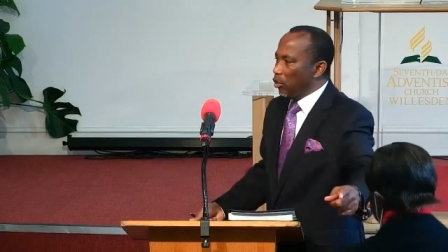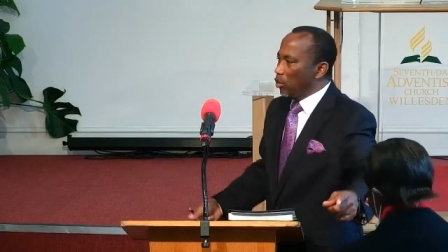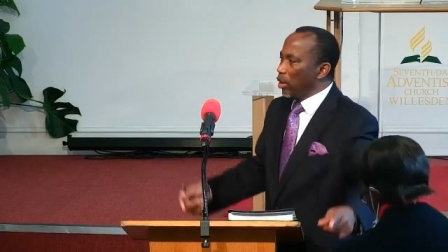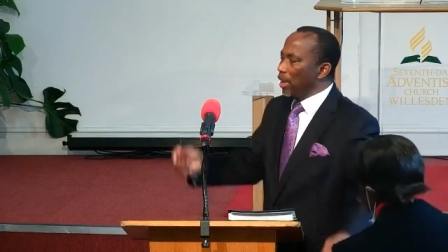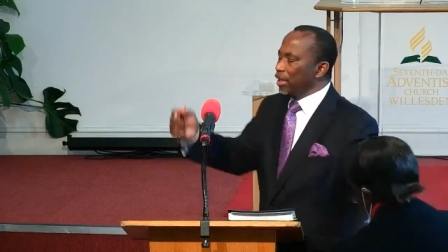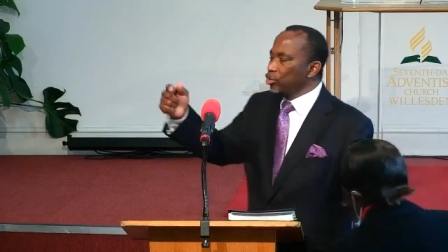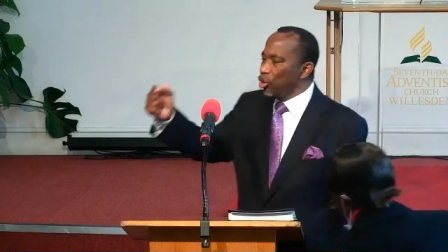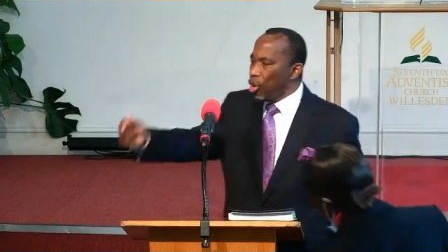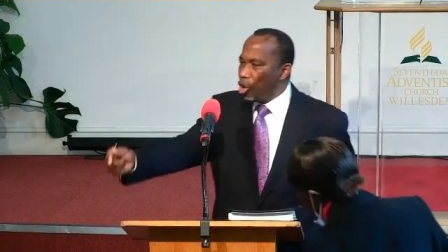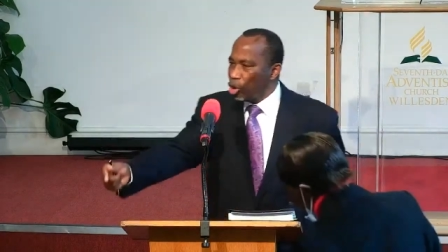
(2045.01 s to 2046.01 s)
We will
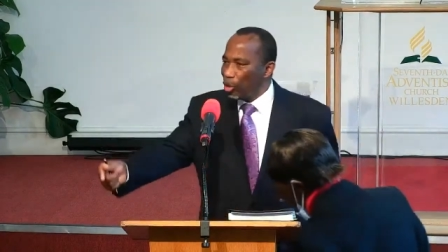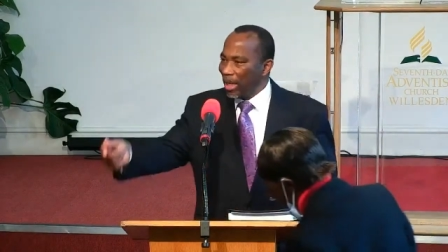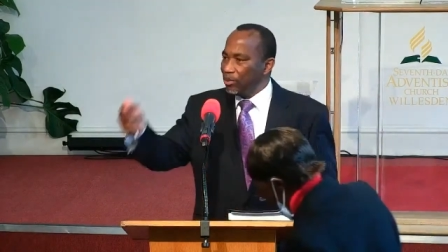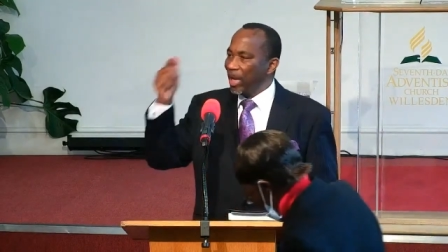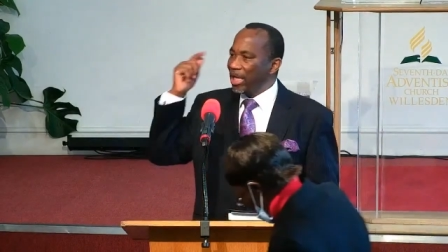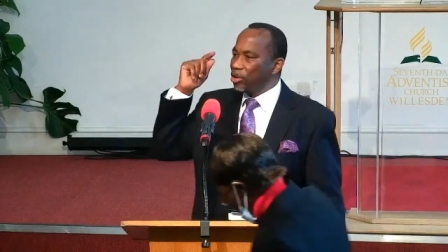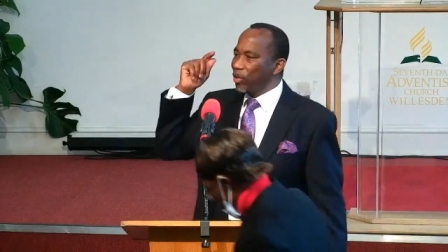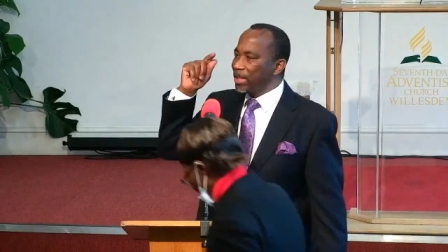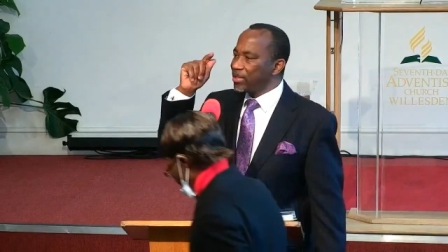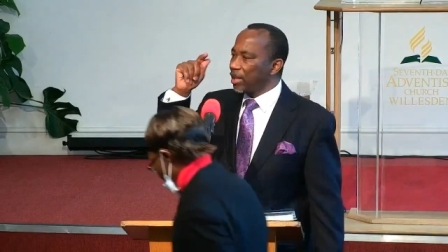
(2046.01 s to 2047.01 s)
know when we are
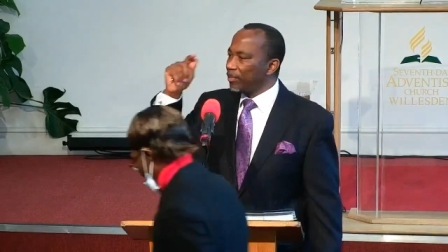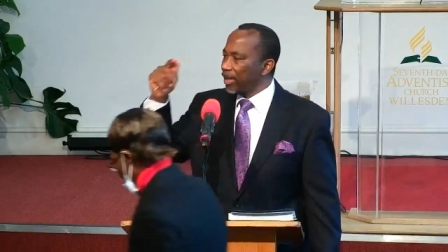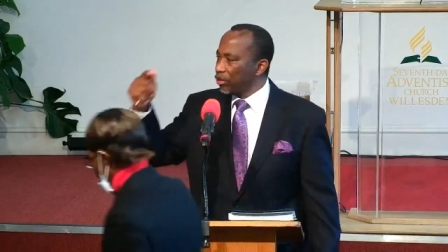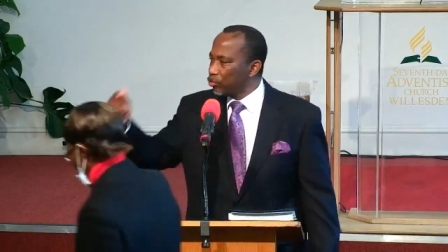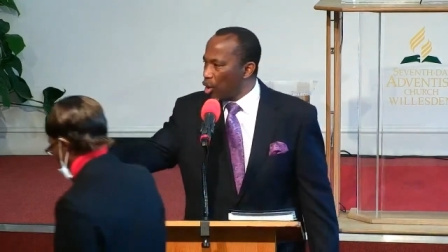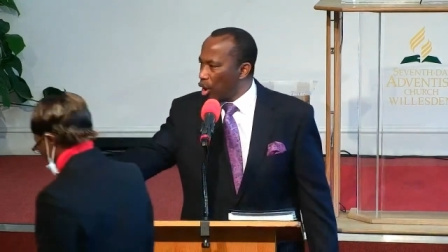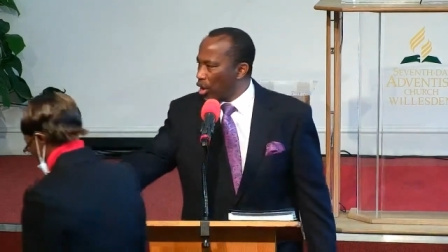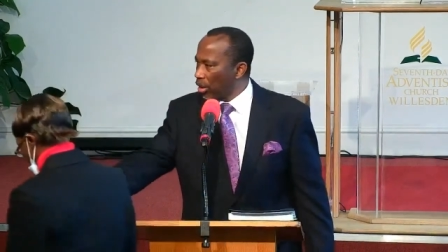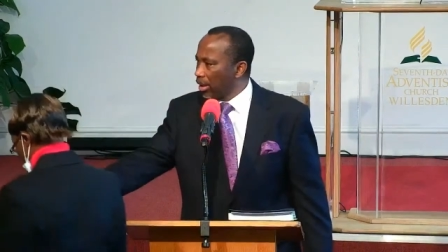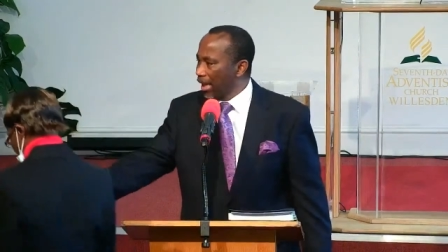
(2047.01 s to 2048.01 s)
doing something
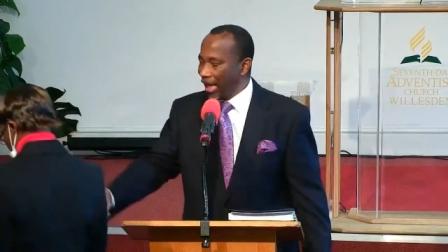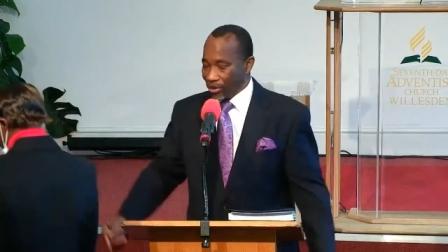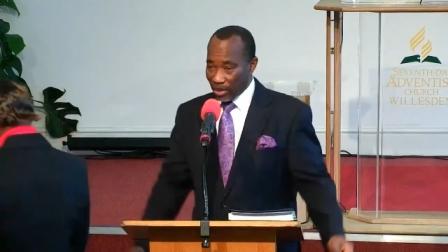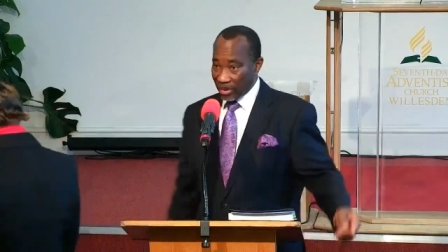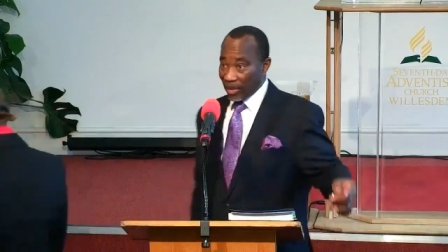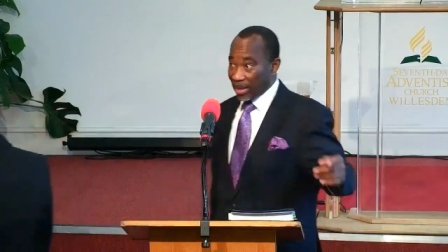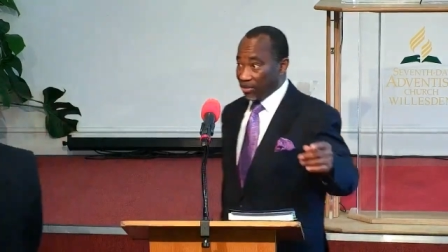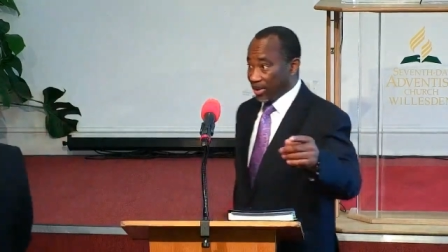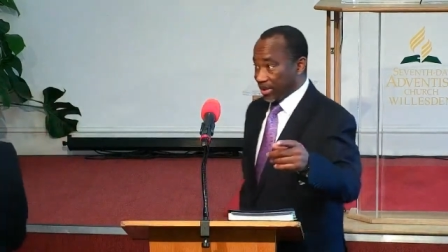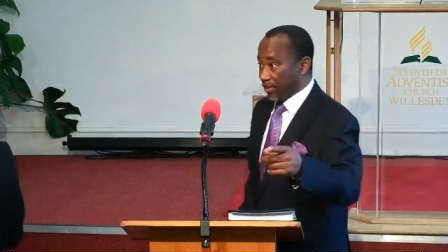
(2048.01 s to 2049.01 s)
wrong and when we are
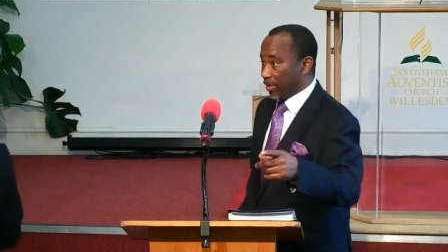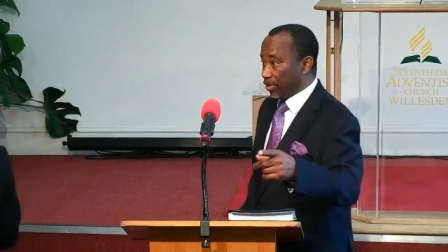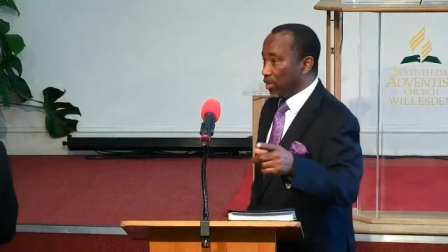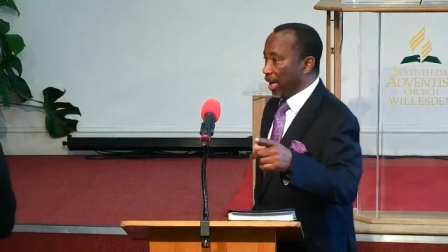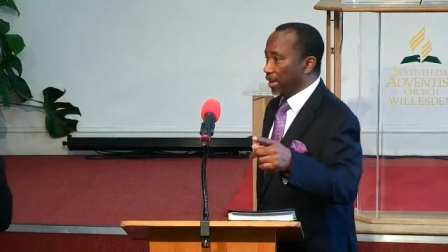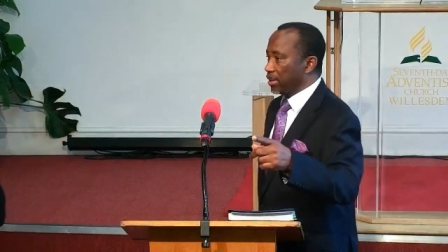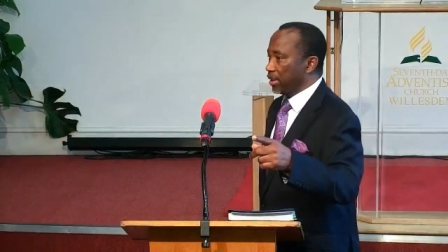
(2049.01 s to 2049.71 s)
doing something right.